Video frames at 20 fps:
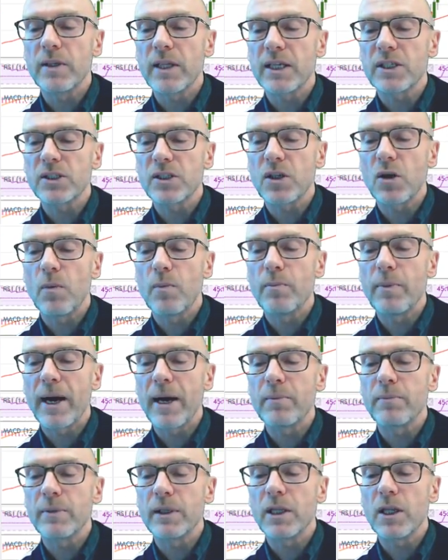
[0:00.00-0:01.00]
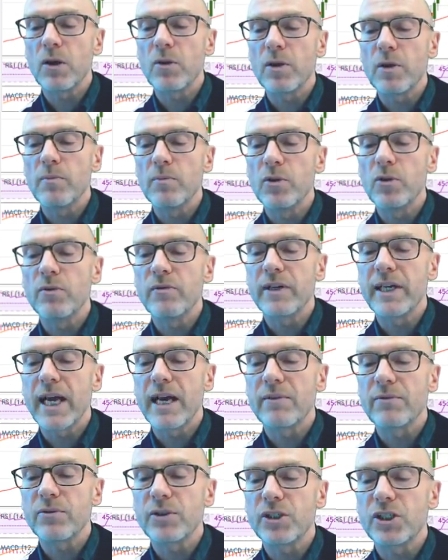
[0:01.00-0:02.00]
That's gone back below the moving
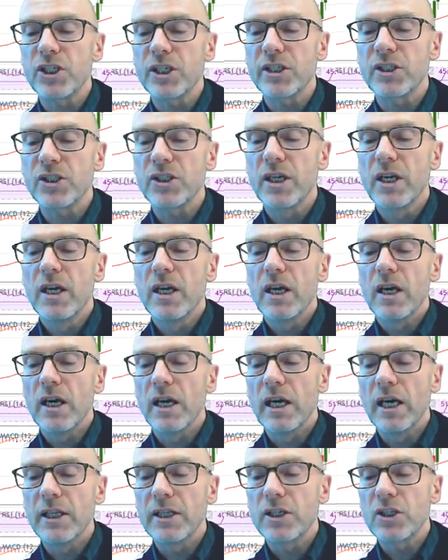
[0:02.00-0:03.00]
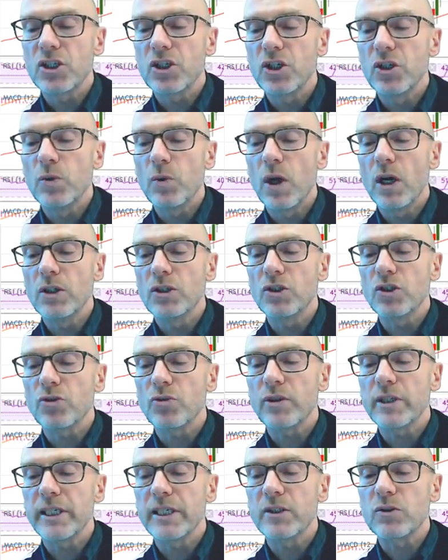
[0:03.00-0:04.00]
averages. The
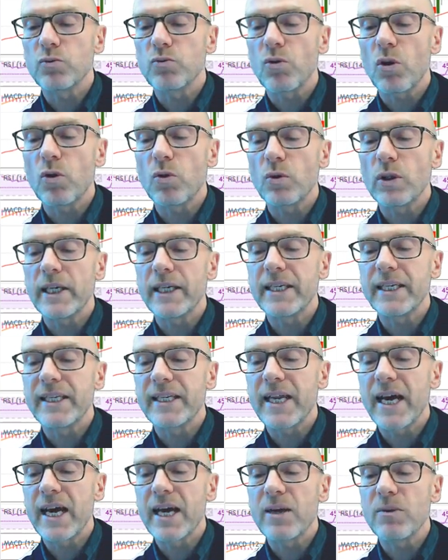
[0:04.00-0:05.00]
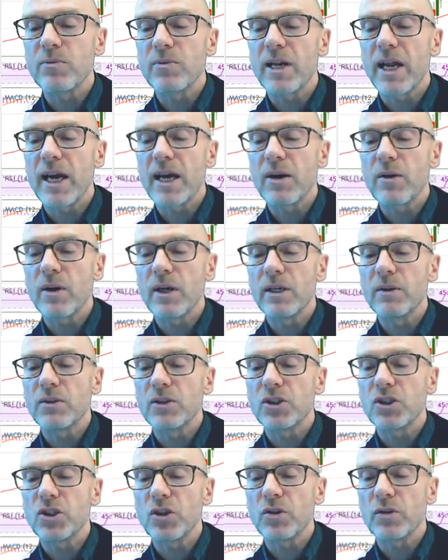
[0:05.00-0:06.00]
200 is rolling down now and
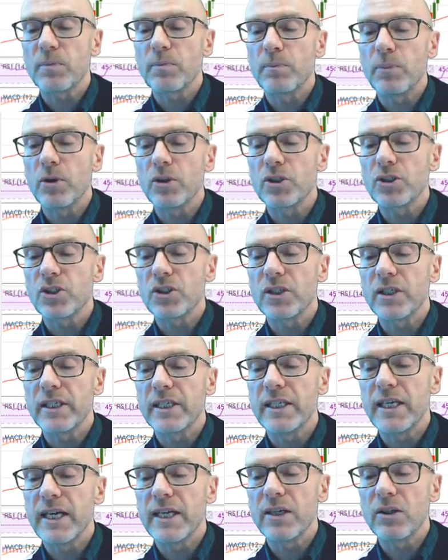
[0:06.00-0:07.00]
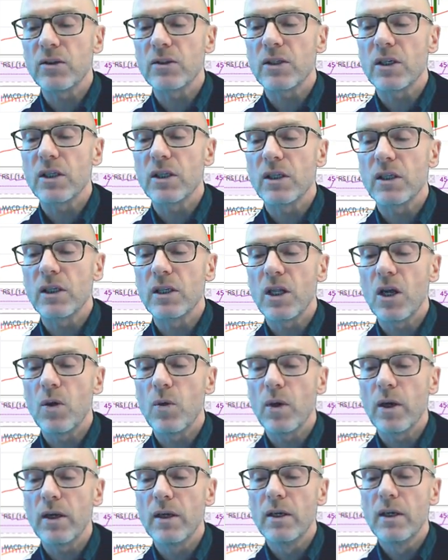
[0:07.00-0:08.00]
should push the yield
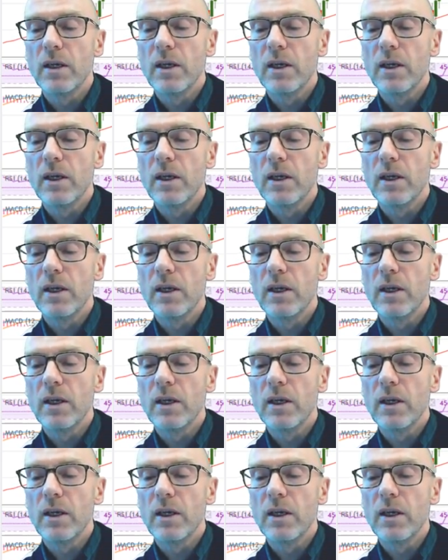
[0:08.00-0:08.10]
lower.